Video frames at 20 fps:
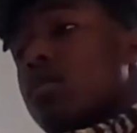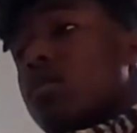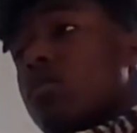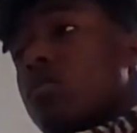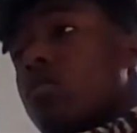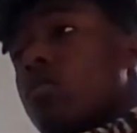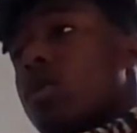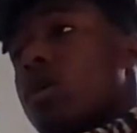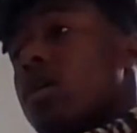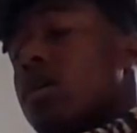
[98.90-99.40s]

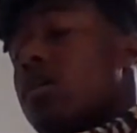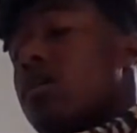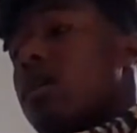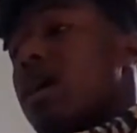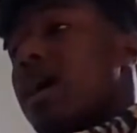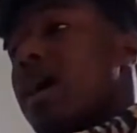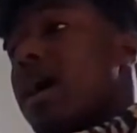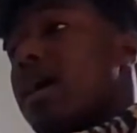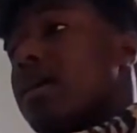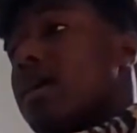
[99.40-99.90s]
Well,
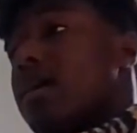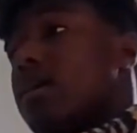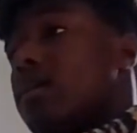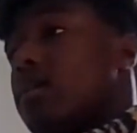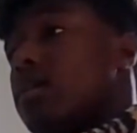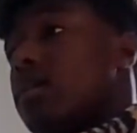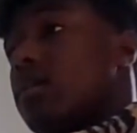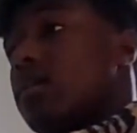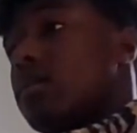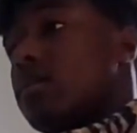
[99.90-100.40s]
I got an
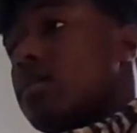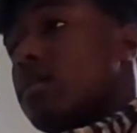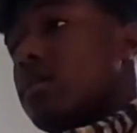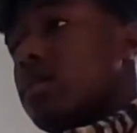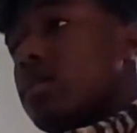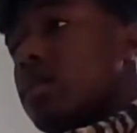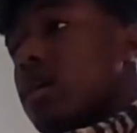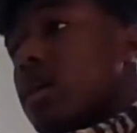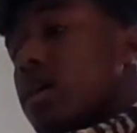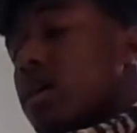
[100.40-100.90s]
idea.
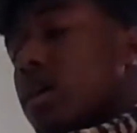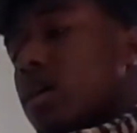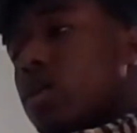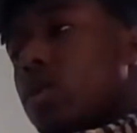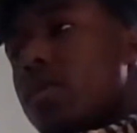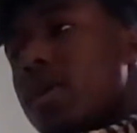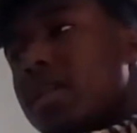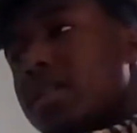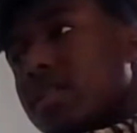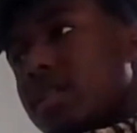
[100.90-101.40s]
And
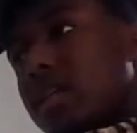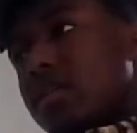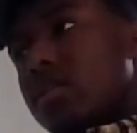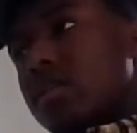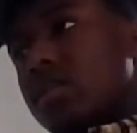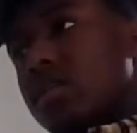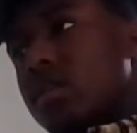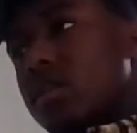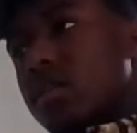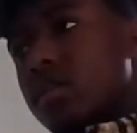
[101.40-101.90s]
you better take
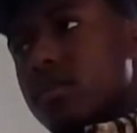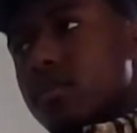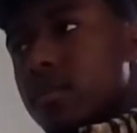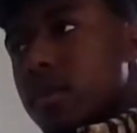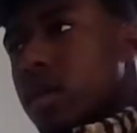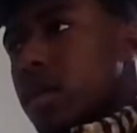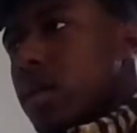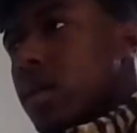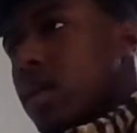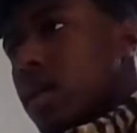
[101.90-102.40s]
this tip.
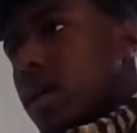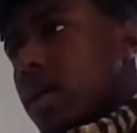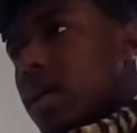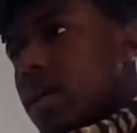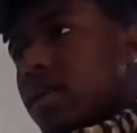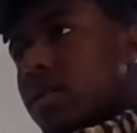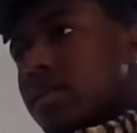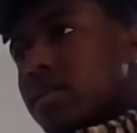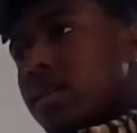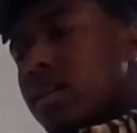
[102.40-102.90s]

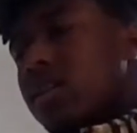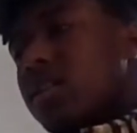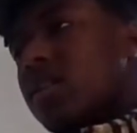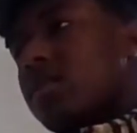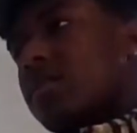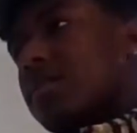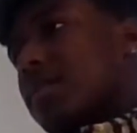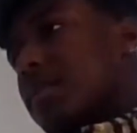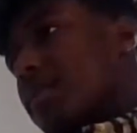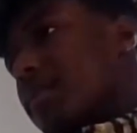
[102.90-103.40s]
Take her
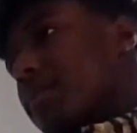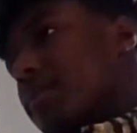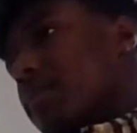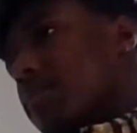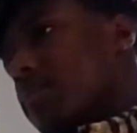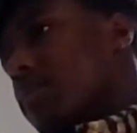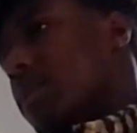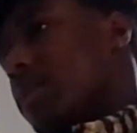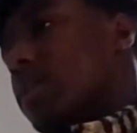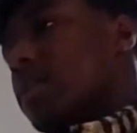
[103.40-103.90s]
out to dinner,
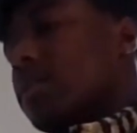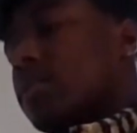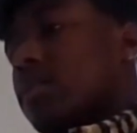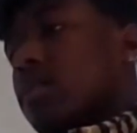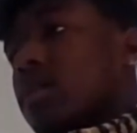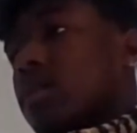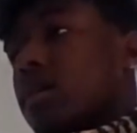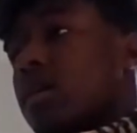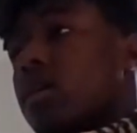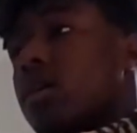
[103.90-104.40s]
because
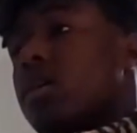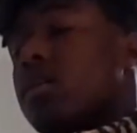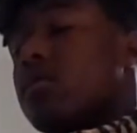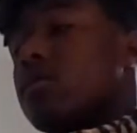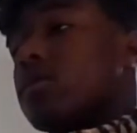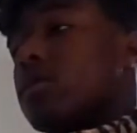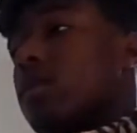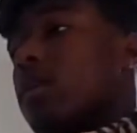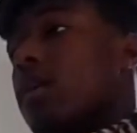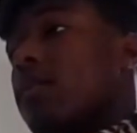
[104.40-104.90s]

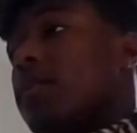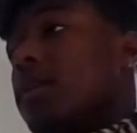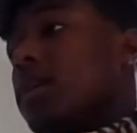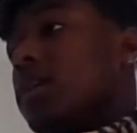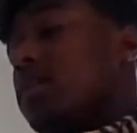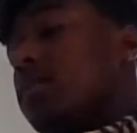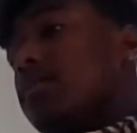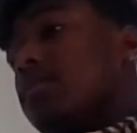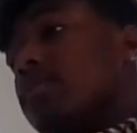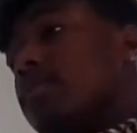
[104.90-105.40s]
girls love to eat.